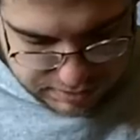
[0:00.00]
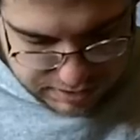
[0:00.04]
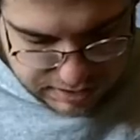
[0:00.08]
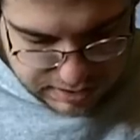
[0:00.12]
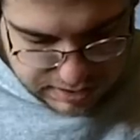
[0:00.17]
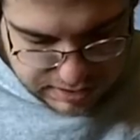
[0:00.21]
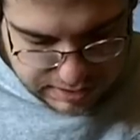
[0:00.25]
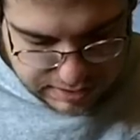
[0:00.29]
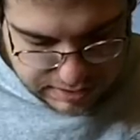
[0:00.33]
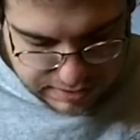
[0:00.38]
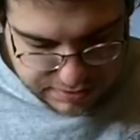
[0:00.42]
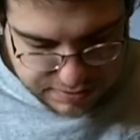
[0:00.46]
But
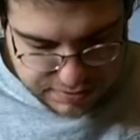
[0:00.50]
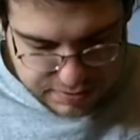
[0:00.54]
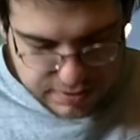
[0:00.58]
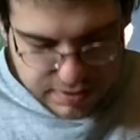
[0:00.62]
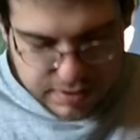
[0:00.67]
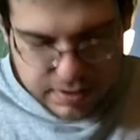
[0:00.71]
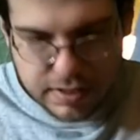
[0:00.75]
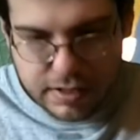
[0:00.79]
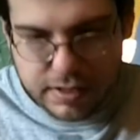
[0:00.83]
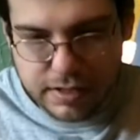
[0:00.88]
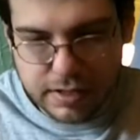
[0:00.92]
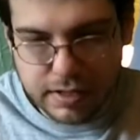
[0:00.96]
yeah,
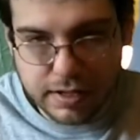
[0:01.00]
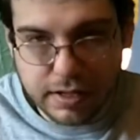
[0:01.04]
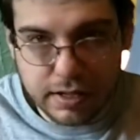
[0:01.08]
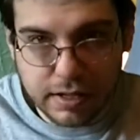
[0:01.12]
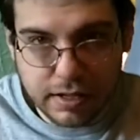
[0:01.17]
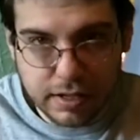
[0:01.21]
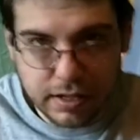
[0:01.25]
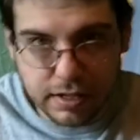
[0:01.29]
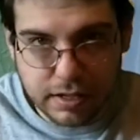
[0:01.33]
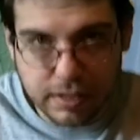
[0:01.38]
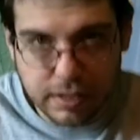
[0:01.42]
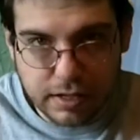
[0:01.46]
that's
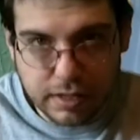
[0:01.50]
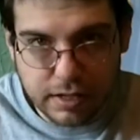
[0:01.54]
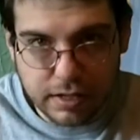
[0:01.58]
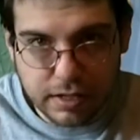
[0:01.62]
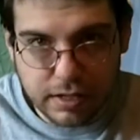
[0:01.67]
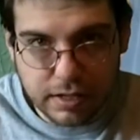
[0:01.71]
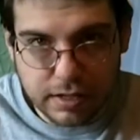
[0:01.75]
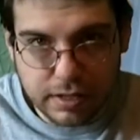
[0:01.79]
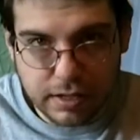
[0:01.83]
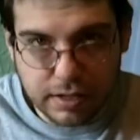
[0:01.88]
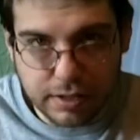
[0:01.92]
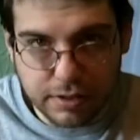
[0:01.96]

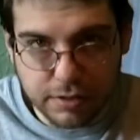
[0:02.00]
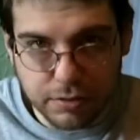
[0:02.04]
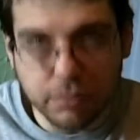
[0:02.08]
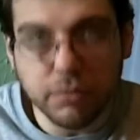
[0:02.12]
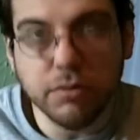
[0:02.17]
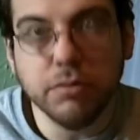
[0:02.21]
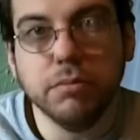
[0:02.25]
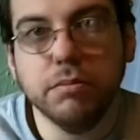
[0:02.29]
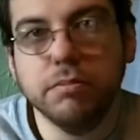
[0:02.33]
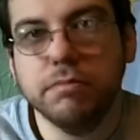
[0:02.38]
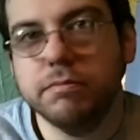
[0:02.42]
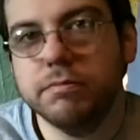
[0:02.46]

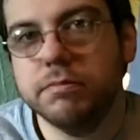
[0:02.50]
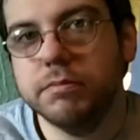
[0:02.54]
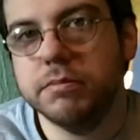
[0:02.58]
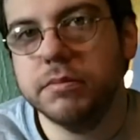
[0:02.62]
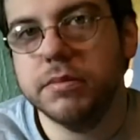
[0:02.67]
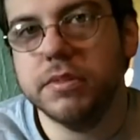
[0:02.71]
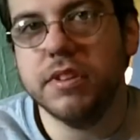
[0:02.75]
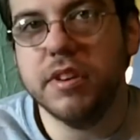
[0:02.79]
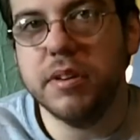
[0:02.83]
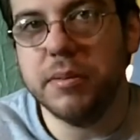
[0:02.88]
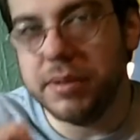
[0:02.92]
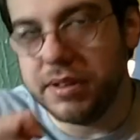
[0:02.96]
ooh,
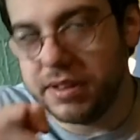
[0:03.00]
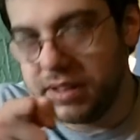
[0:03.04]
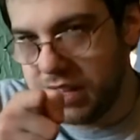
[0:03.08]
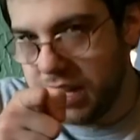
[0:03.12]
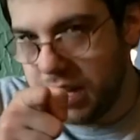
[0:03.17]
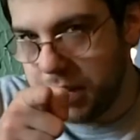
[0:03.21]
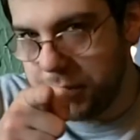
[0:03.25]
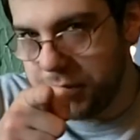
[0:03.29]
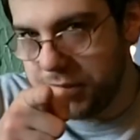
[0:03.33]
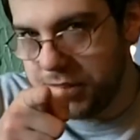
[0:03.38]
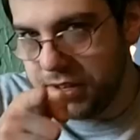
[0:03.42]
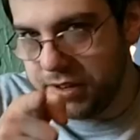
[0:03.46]
sorry about the
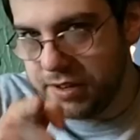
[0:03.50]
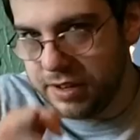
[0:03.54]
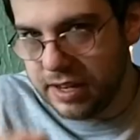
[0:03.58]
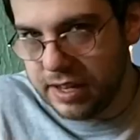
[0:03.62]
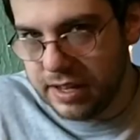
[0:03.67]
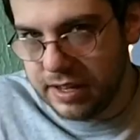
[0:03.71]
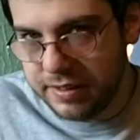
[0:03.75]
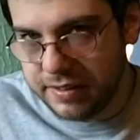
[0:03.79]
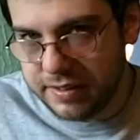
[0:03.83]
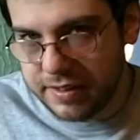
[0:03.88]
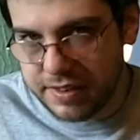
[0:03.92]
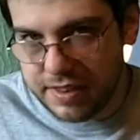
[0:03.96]
camera there,
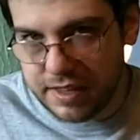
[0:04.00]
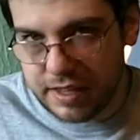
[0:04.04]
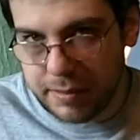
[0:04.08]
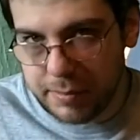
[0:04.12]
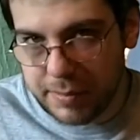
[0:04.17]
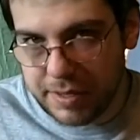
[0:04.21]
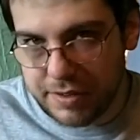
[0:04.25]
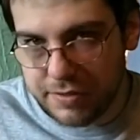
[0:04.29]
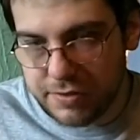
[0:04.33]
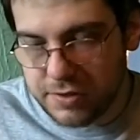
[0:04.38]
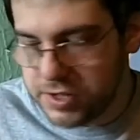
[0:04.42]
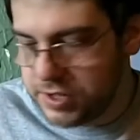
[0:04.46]
guys. I
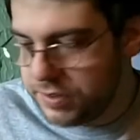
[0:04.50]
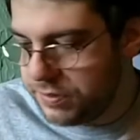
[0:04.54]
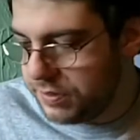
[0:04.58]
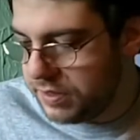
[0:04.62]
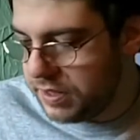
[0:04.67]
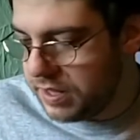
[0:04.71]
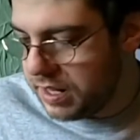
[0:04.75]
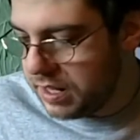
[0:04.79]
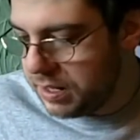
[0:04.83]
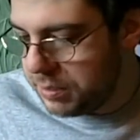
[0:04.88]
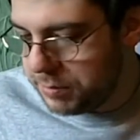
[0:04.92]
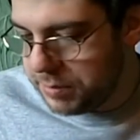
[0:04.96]
think it may have
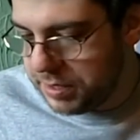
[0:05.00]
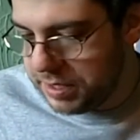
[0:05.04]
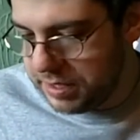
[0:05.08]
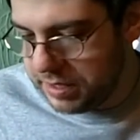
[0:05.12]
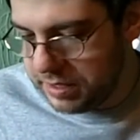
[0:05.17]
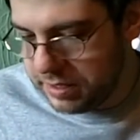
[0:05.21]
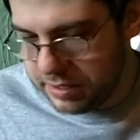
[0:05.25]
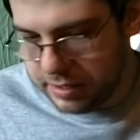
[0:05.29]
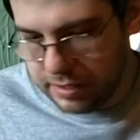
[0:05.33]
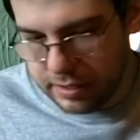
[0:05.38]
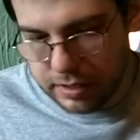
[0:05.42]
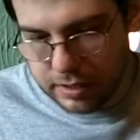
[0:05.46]
shifted on
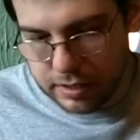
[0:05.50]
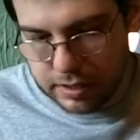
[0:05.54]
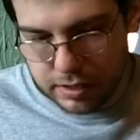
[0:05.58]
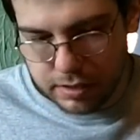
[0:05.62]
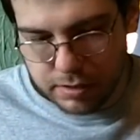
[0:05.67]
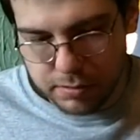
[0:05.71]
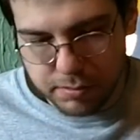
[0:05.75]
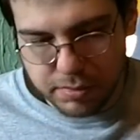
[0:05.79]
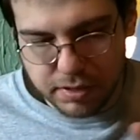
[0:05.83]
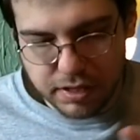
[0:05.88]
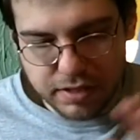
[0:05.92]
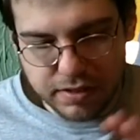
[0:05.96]
me.
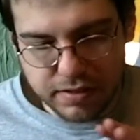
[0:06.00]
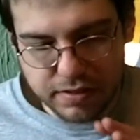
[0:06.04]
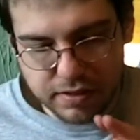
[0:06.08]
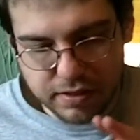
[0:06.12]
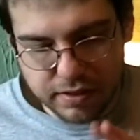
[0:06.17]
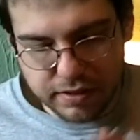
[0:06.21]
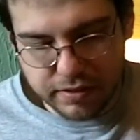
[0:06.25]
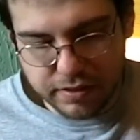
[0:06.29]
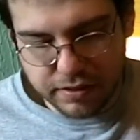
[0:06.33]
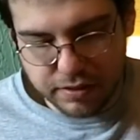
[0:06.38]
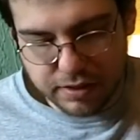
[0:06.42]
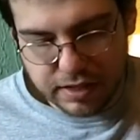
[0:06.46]
But
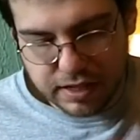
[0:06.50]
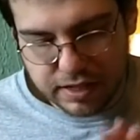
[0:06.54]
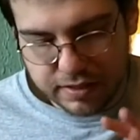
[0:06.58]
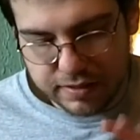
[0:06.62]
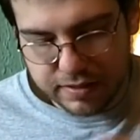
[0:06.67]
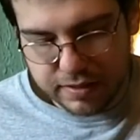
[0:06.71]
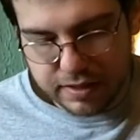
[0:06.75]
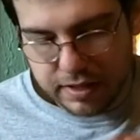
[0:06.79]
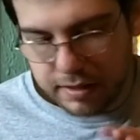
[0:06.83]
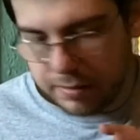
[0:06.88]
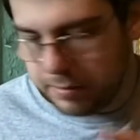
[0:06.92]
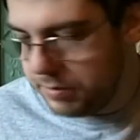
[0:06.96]
until
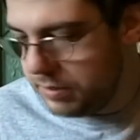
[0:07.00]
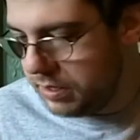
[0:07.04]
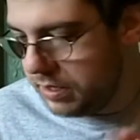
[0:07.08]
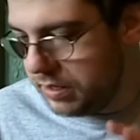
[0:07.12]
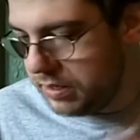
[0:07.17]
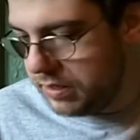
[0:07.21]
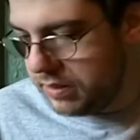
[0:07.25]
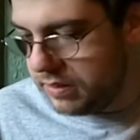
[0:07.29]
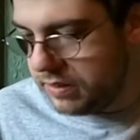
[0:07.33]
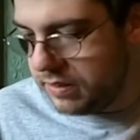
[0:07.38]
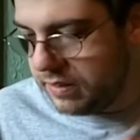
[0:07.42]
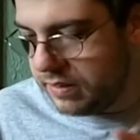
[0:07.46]
next time,
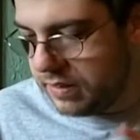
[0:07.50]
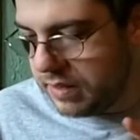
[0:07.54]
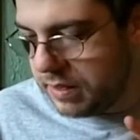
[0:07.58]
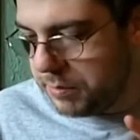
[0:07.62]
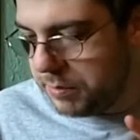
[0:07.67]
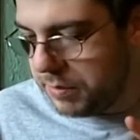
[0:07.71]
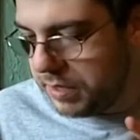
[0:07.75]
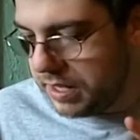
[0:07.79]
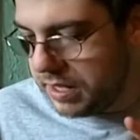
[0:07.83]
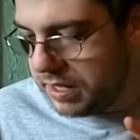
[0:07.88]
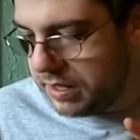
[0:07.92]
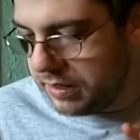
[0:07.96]
this is
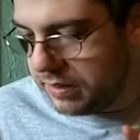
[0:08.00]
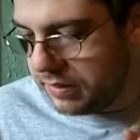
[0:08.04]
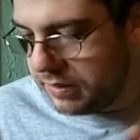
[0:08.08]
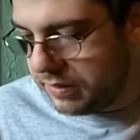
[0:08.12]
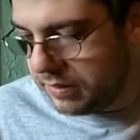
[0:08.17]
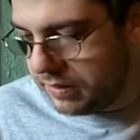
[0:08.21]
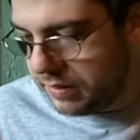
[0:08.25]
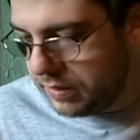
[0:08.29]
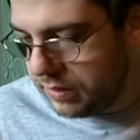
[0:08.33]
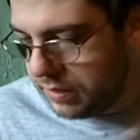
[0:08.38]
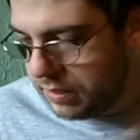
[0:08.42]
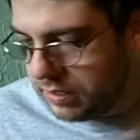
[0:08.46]

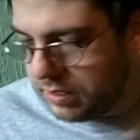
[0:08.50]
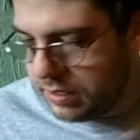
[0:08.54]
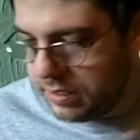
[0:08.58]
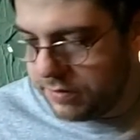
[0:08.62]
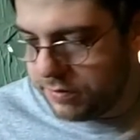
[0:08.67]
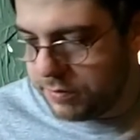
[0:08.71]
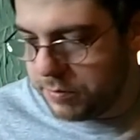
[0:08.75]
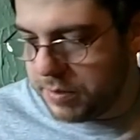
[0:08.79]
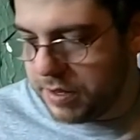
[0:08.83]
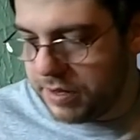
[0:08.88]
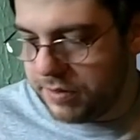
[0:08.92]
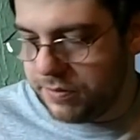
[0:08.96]
ZombieX,
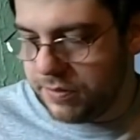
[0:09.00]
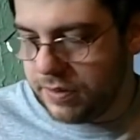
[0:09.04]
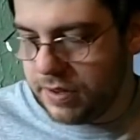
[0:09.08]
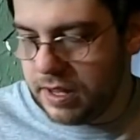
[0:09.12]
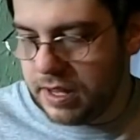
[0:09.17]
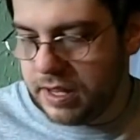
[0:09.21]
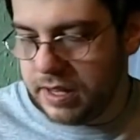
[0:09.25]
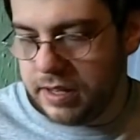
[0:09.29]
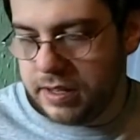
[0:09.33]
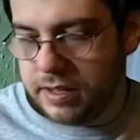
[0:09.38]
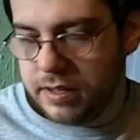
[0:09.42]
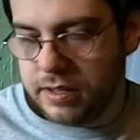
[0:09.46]

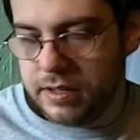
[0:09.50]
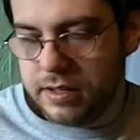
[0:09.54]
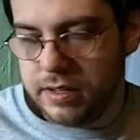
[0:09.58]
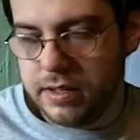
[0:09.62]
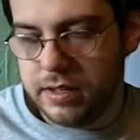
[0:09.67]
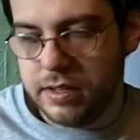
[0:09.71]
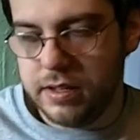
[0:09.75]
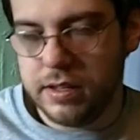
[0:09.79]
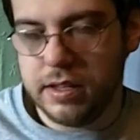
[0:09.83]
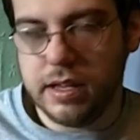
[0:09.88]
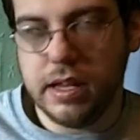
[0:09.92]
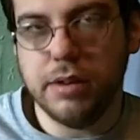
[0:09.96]
MedFi,
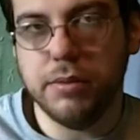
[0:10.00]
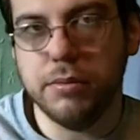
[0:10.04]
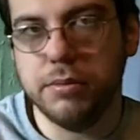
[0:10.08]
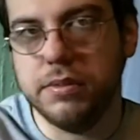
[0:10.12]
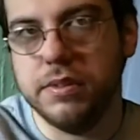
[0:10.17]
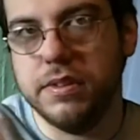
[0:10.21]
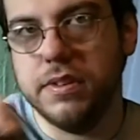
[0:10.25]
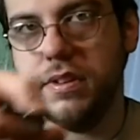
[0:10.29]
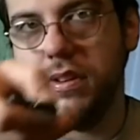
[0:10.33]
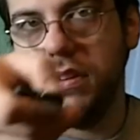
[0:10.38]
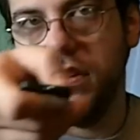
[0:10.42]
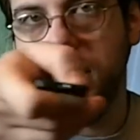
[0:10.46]

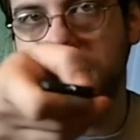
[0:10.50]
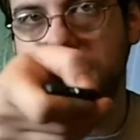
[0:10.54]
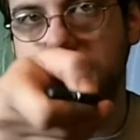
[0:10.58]
out.